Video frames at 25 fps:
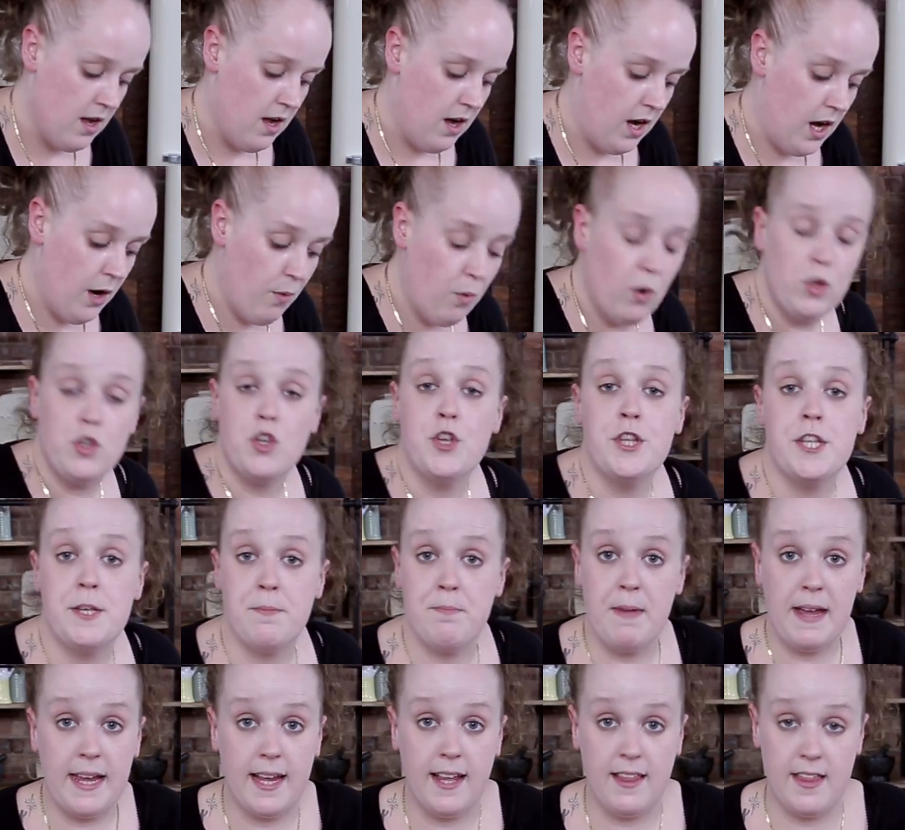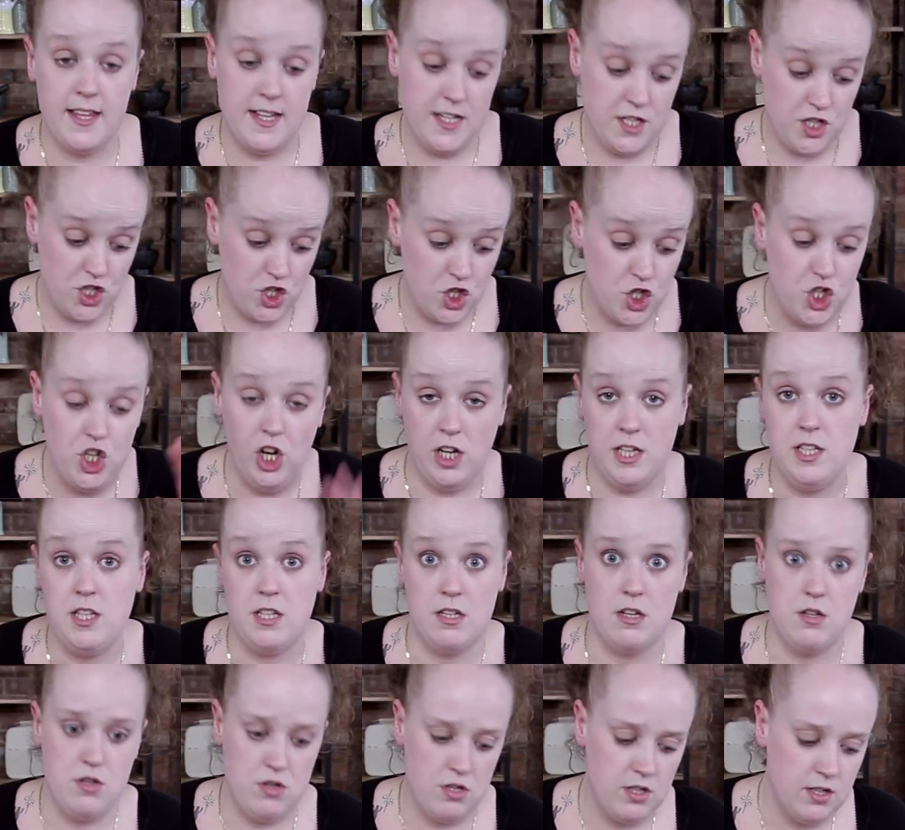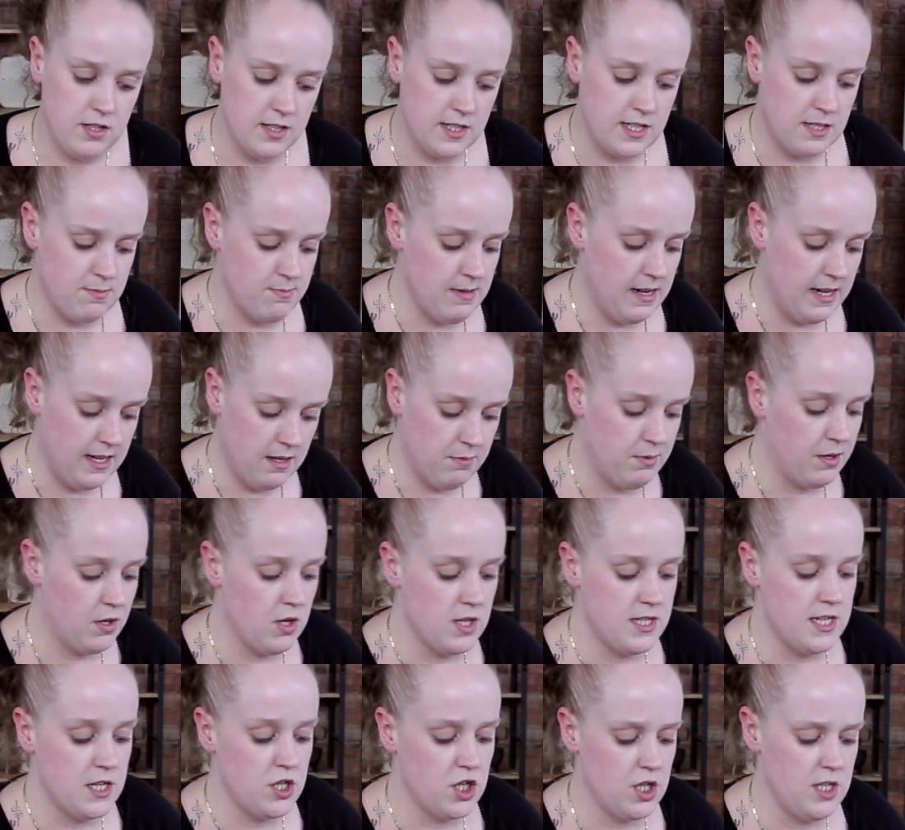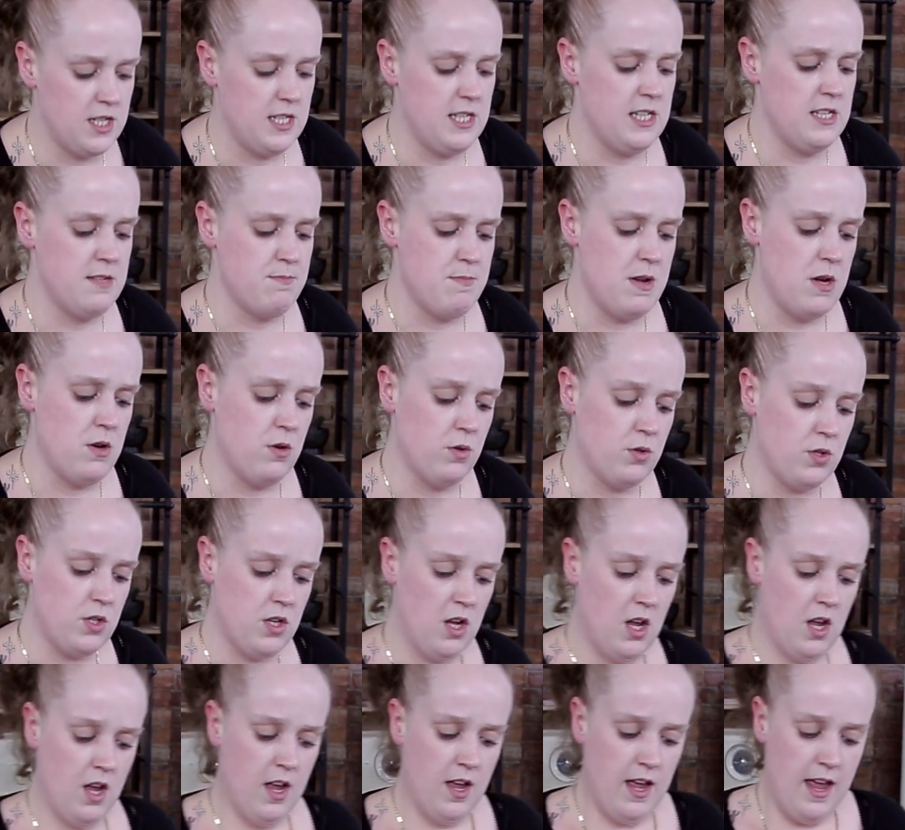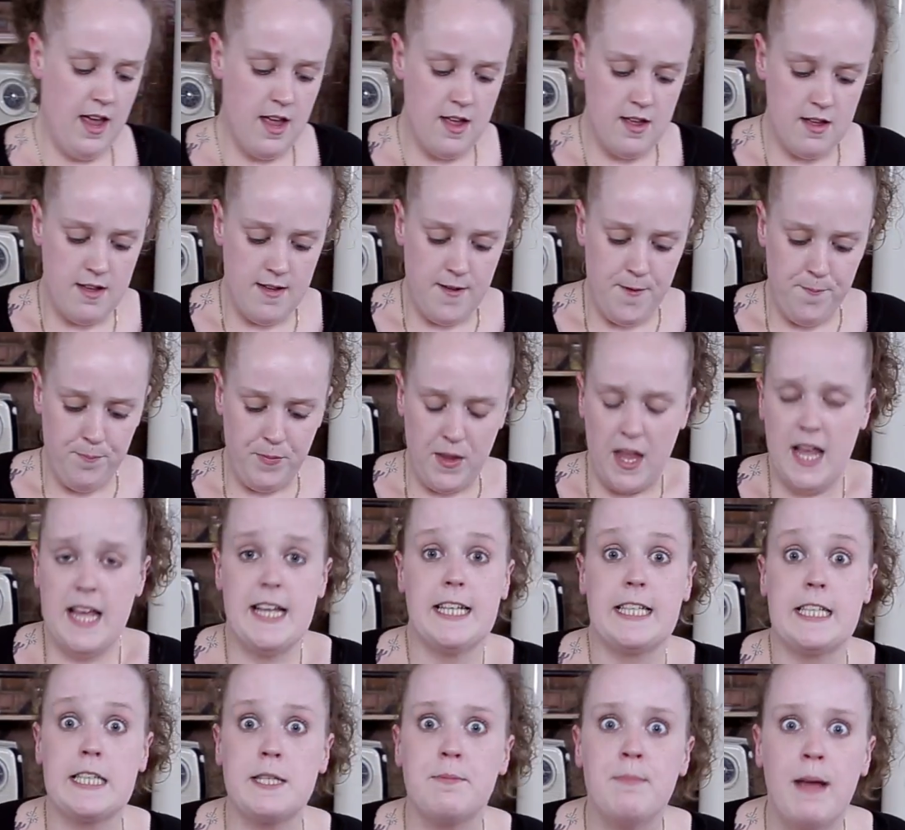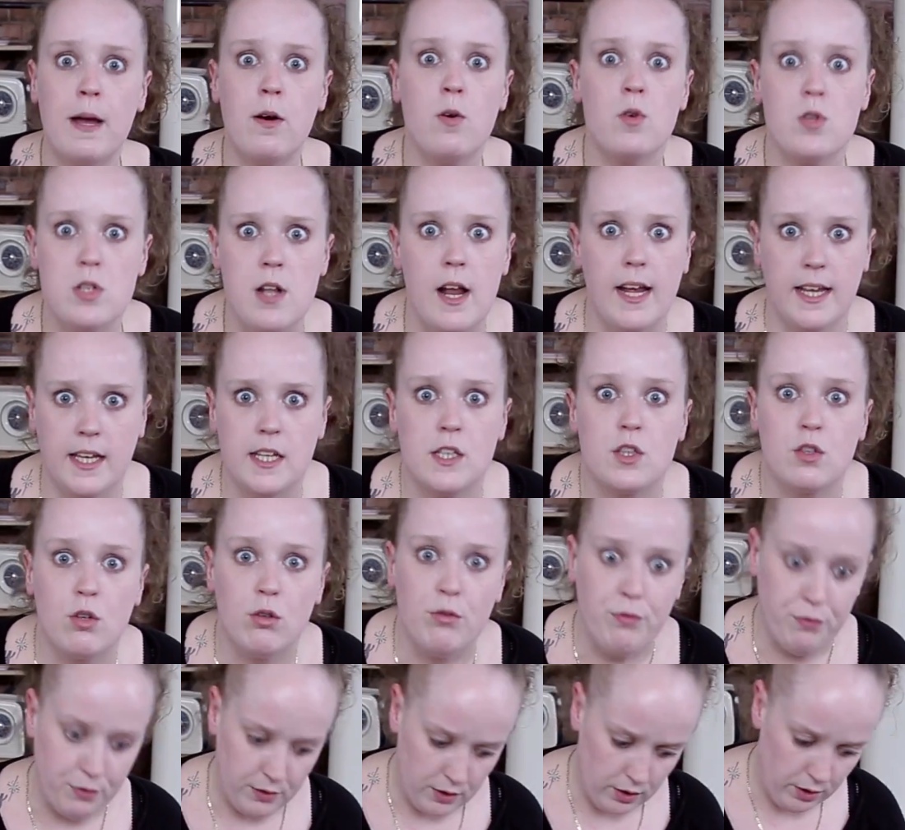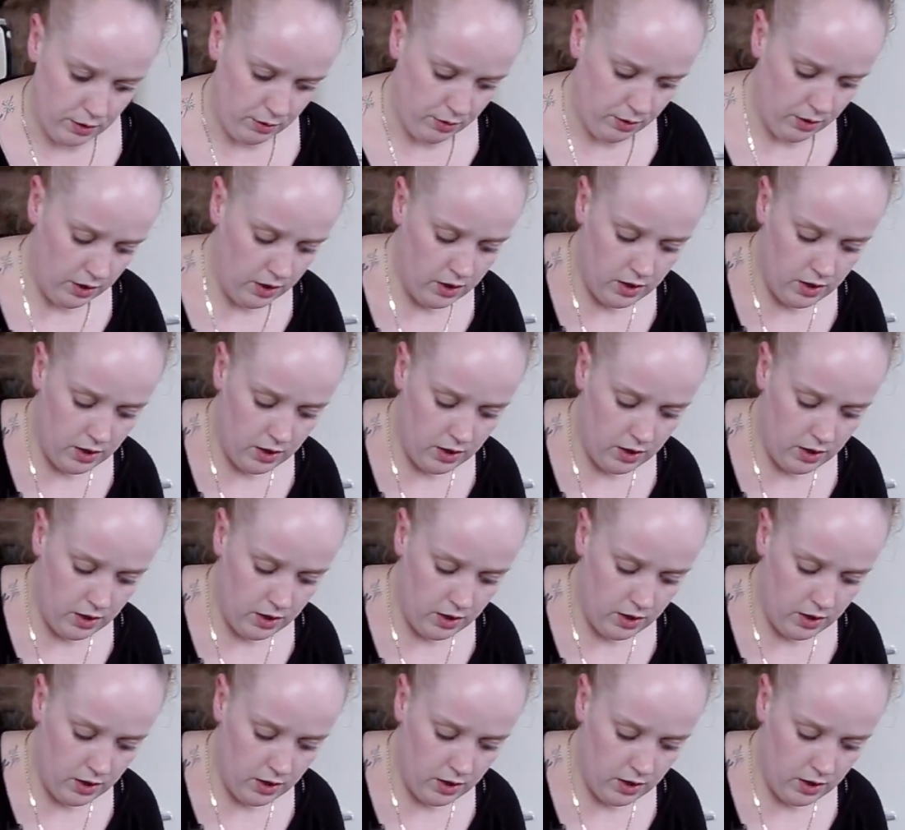I want you to make this just so you can smell it because it just smells, it smells like it's good for you.